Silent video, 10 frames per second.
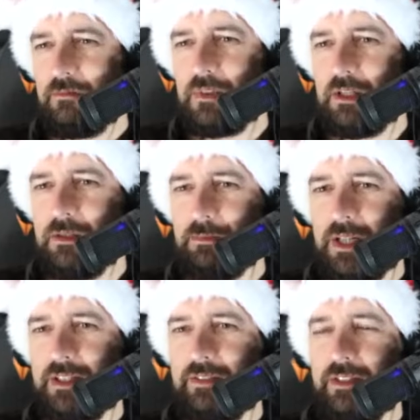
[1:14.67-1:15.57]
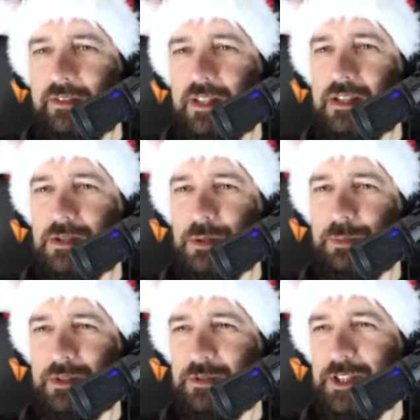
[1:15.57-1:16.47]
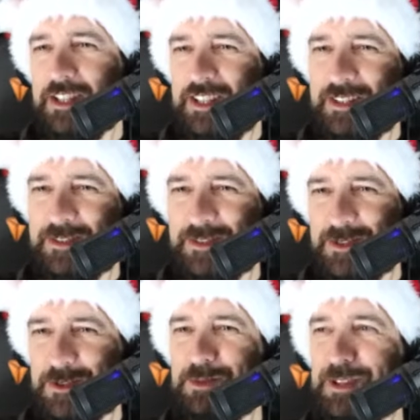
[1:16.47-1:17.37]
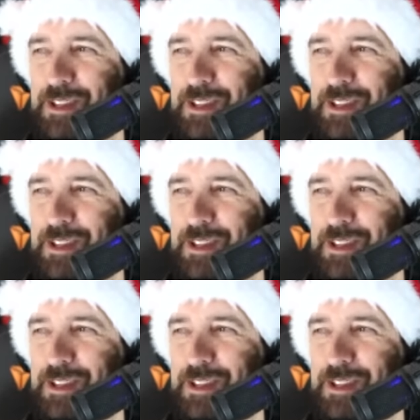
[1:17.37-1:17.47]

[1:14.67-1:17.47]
but this is super tricky, super